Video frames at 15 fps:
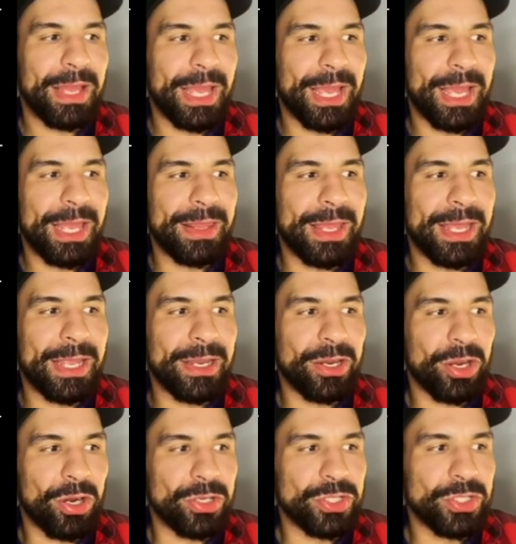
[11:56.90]
And then
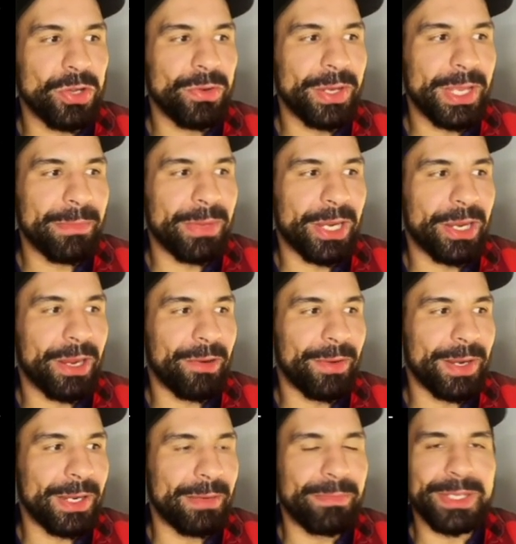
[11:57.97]
Carcone,
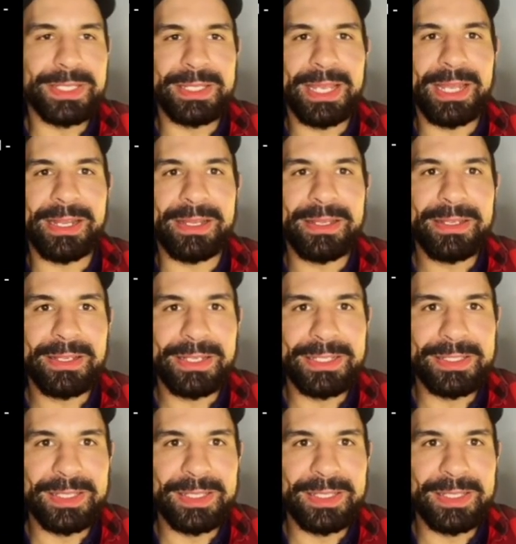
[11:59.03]
McCarron, and Pezzetta is